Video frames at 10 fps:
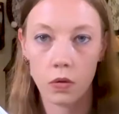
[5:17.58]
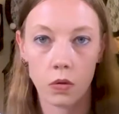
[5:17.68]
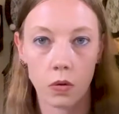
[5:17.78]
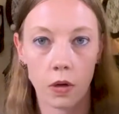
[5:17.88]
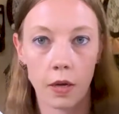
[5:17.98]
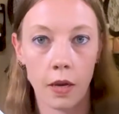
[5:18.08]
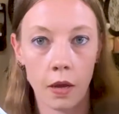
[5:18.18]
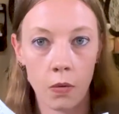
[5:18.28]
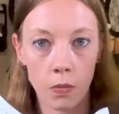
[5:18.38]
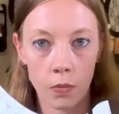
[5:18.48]
Okay,
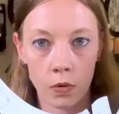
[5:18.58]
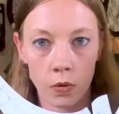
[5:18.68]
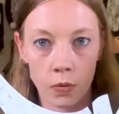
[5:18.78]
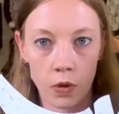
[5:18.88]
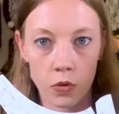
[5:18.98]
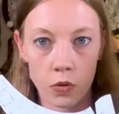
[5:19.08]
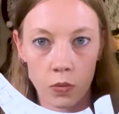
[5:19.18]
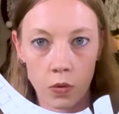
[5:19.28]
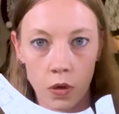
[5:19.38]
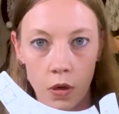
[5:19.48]
now we're going
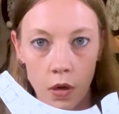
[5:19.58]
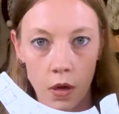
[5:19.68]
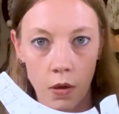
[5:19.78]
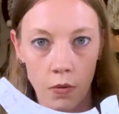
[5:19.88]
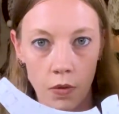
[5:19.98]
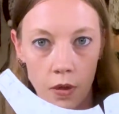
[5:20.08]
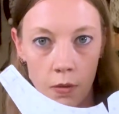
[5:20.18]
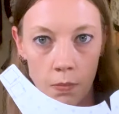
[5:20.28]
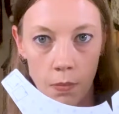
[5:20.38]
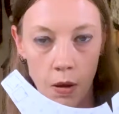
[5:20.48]
to cut out the
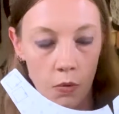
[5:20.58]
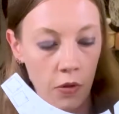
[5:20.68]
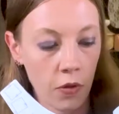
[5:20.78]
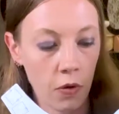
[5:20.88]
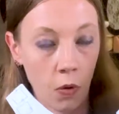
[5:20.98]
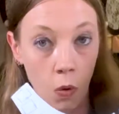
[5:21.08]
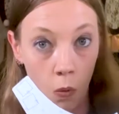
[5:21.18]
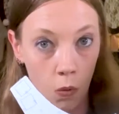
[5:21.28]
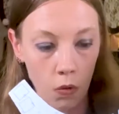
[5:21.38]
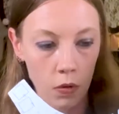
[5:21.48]
mouth
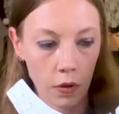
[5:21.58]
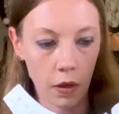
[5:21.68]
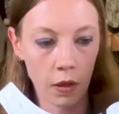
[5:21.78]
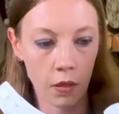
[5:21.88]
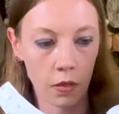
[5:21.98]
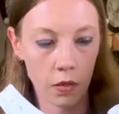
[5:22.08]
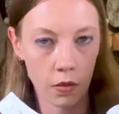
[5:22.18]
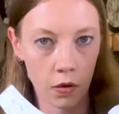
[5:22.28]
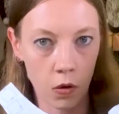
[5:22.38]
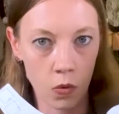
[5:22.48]
hole and
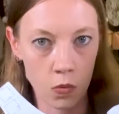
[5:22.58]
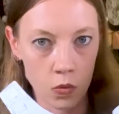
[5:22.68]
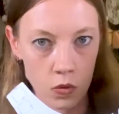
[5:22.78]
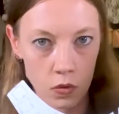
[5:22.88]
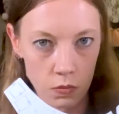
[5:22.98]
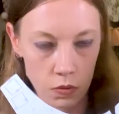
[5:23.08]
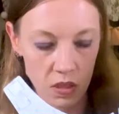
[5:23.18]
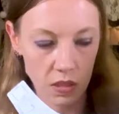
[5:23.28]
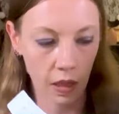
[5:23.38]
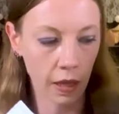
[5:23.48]
the nose
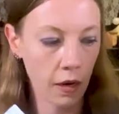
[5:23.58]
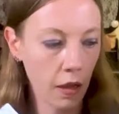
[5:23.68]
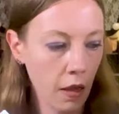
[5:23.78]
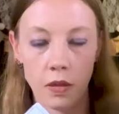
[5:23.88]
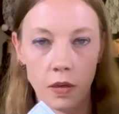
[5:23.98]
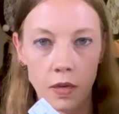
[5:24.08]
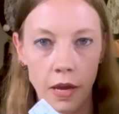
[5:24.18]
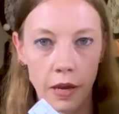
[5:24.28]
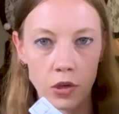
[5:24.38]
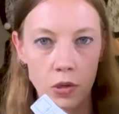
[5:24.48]
slit. The
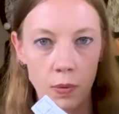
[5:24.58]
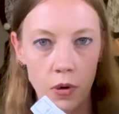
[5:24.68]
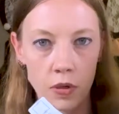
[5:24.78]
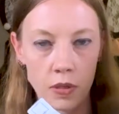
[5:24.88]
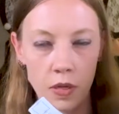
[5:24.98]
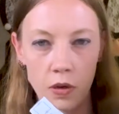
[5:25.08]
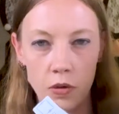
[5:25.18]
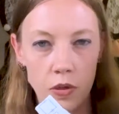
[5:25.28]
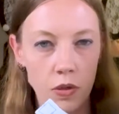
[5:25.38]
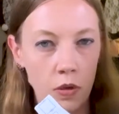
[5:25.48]
dashed parts here,
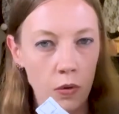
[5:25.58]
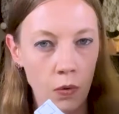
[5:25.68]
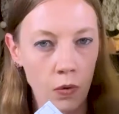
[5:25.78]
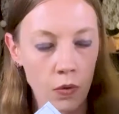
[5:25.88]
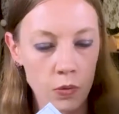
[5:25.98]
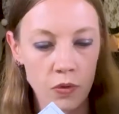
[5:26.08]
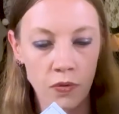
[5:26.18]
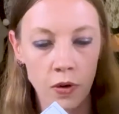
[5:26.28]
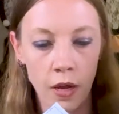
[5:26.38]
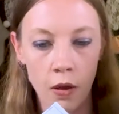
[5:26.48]
just ignore those
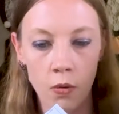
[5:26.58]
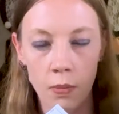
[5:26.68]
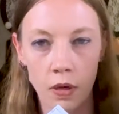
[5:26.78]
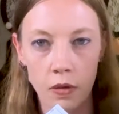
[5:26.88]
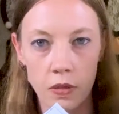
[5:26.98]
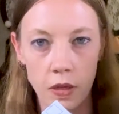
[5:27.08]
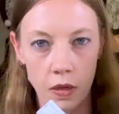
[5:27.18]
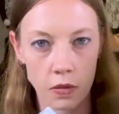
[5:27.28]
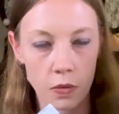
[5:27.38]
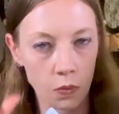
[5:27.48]
for now because
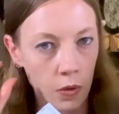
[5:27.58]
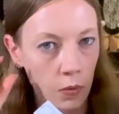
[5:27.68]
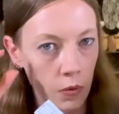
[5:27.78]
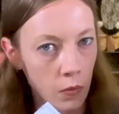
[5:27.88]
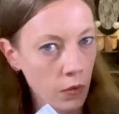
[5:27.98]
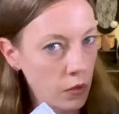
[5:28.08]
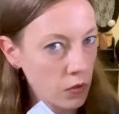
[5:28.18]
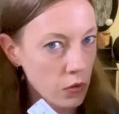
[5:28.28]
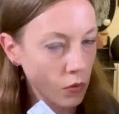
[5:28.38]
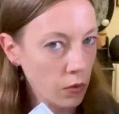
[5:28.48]
that's where we're going
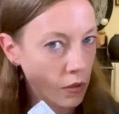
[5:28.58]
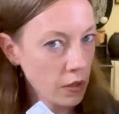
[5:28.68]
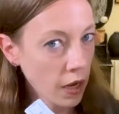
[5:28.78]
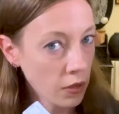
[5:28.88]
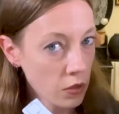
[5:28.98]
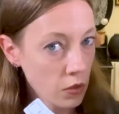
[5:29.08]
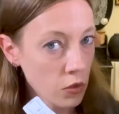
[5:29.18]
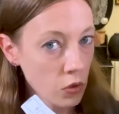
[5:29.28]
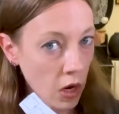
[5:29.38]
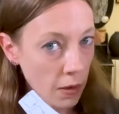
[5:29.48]
to attach the
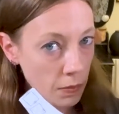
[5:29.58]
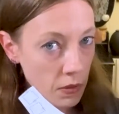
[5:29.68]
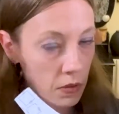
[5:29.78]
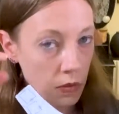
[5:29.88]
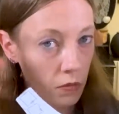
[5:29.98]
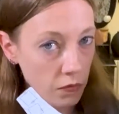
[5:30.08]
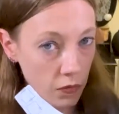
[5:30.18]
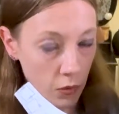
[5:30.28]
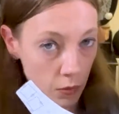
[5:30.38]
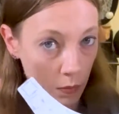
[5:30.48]
straps
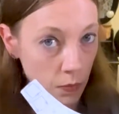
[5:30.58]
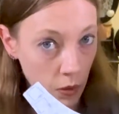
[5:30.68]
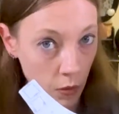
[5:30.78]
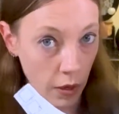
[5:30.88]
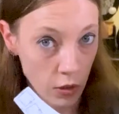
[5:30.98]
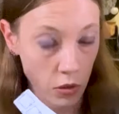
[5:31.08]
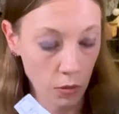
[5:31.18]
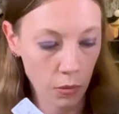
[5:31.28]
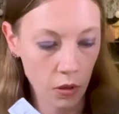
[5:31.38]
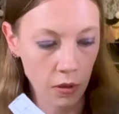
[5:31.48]
for, actually
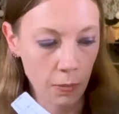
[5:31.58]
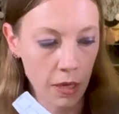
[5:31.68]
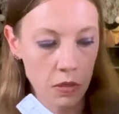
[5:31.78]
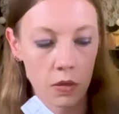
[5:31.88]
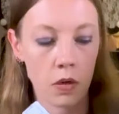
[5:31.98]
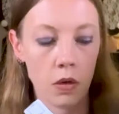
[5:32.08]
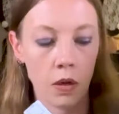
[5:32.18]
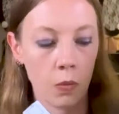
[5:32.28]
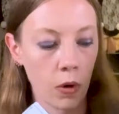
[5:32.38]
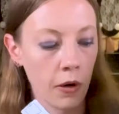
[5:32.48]
putting the mask on
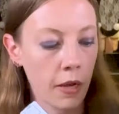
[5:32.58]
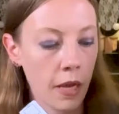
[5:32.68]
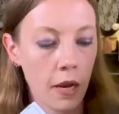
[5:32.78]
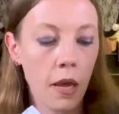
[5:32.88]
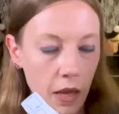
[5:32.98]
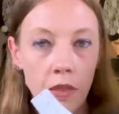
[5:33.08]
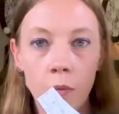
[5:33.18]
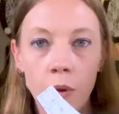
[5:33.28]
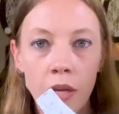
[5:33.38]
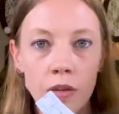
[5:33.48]
and wearing it. And
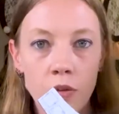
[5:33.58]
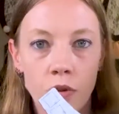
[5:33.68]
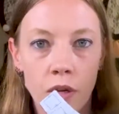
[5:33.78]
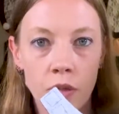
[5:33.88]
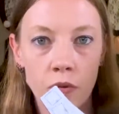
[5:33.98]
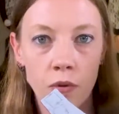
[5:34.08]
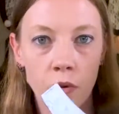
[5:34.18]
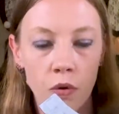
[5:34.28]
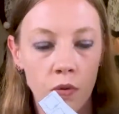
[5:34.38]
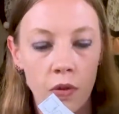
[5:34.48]
then we need to
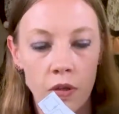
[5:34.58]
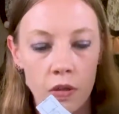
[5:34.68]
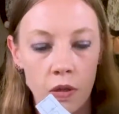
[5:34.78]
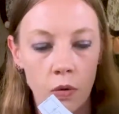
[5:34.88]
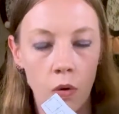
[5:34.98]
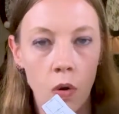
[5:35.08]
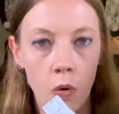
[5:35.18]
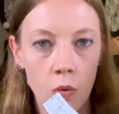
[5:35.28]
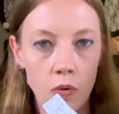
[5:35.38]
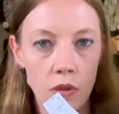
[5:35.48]
transfer over these little
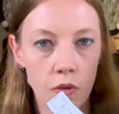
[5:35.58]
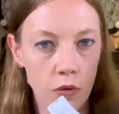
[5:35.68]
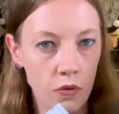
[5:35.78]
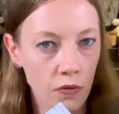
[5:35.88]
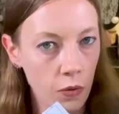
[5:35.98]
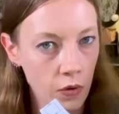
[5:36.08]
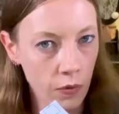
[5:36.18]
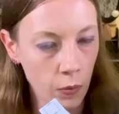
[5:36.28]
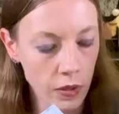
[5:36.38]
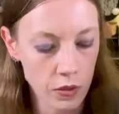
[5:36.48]
holes, and there's a few
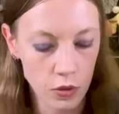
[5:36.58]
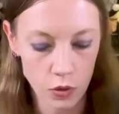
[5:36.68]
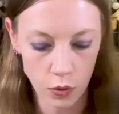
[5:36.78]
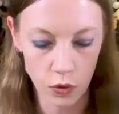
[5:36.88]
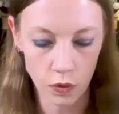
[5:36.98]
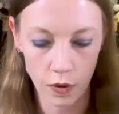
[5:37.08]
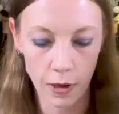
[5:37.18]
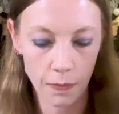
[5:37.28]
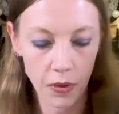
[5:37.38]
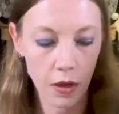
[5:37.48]
different ways that you can do
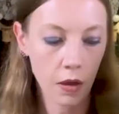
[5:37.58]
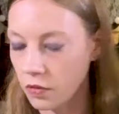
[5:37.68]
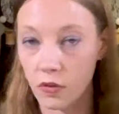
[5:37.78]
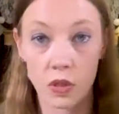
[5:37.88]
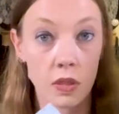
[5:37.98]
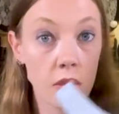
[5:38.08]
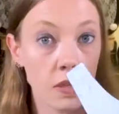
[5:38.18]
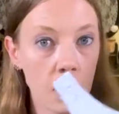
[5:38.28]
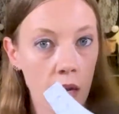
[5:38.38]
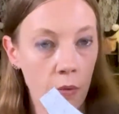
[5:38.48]
that. First, let's
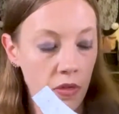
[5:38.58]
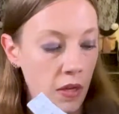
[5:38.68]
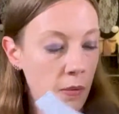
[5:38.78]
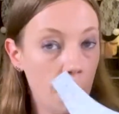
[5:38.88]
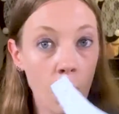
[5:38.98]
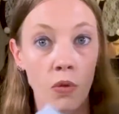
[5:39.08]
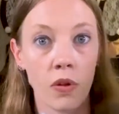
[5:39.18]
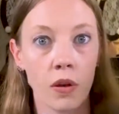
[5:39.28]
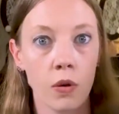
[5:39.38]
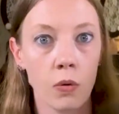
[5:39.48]
cut out the mouth
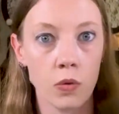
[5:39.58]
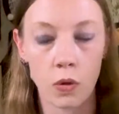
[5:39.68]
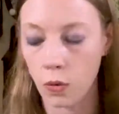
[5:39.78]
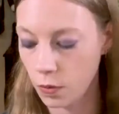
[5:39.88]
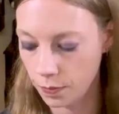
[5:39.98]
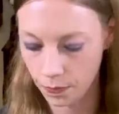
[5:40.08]
and nose hole.